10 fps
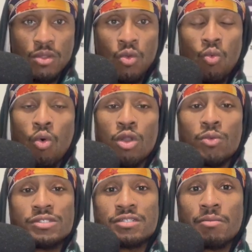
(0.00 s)
one
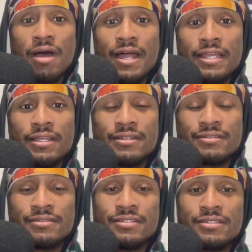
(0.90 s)
with somebody
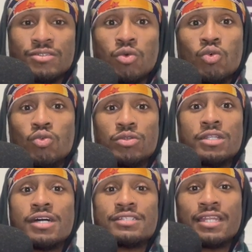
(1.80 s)
who
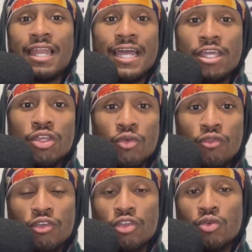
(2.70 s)
doesn't like you
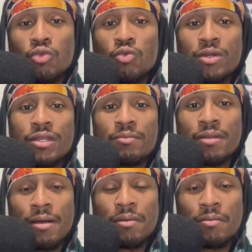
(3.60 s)
for you and
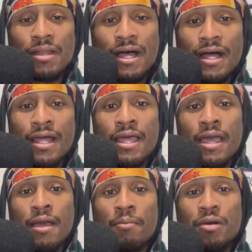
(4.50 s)
blah, blah, blah.
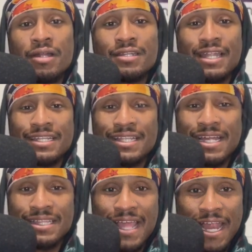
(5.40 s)
But like
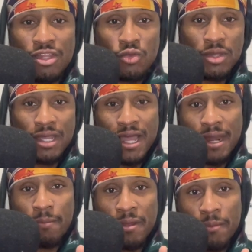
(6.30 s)
that you can
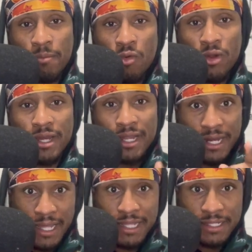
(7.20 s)
kind of pinpoint and
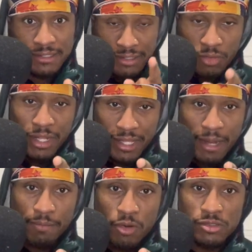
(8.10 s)
like, okay,
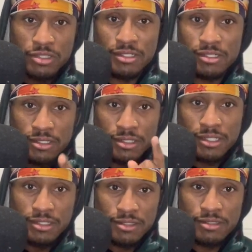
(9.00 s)
that person
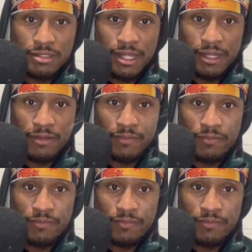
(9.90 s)
is like